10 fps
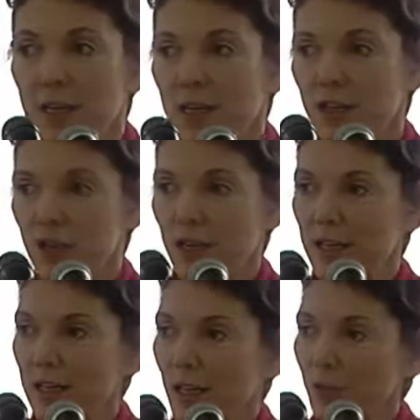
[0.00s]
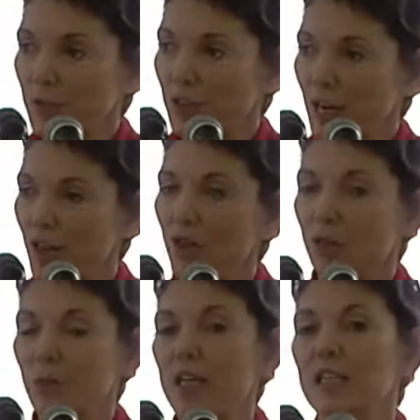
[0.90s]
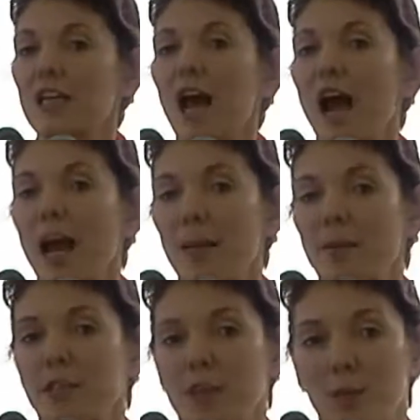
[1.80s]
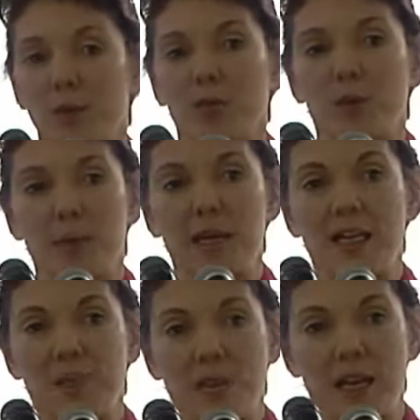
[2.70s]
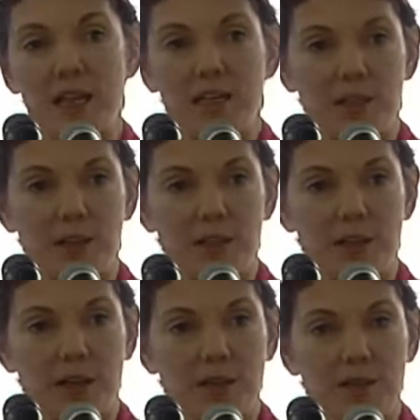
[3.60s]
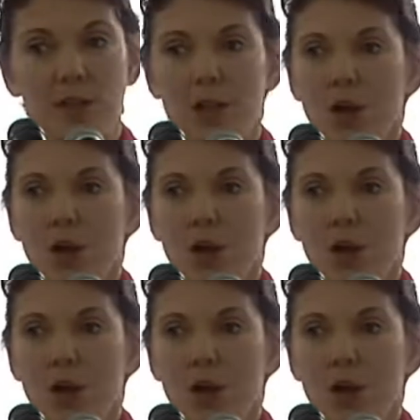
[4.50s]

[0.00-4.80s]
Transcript: In the Chinese countryside, 3 times the number of women as men kill themselves.